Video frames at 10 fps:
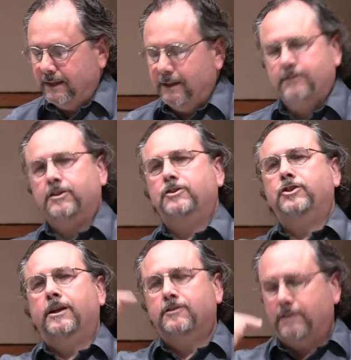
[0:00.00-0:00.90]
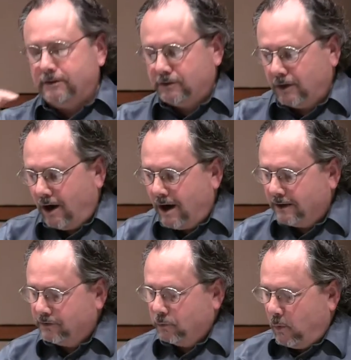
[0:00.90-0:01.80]
It suggests that
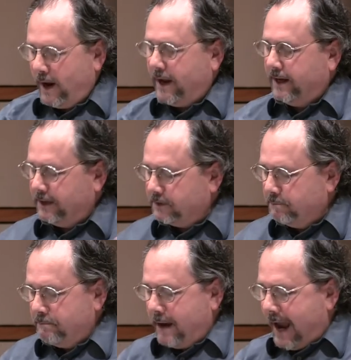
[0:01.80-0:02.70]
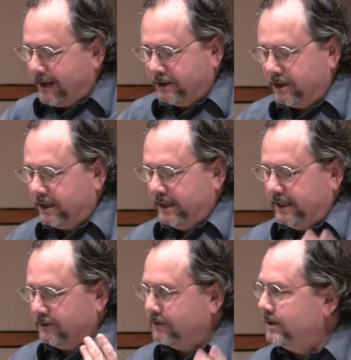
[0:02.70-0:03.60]
God's way, his manner,
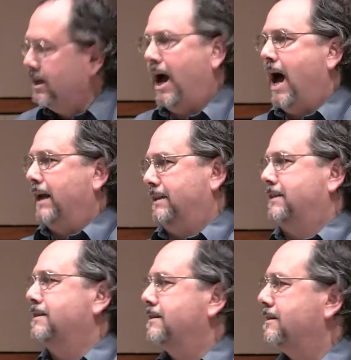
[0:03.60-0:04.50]
is not